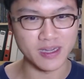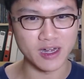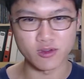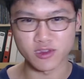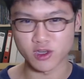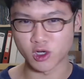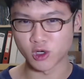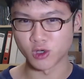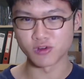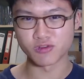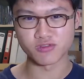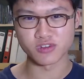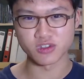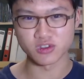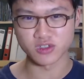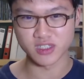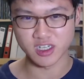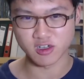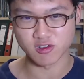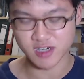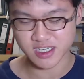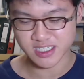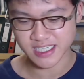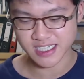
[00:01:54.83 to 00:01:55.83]
there who feel
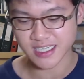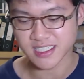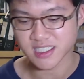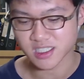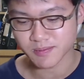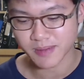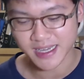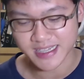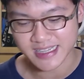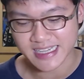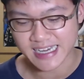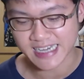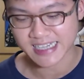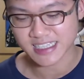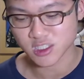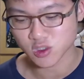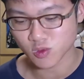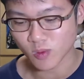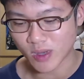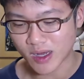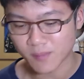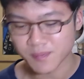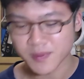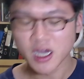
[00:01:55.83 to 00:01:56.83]
irritated by that as
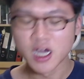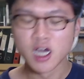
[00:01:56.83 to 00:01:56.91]
well.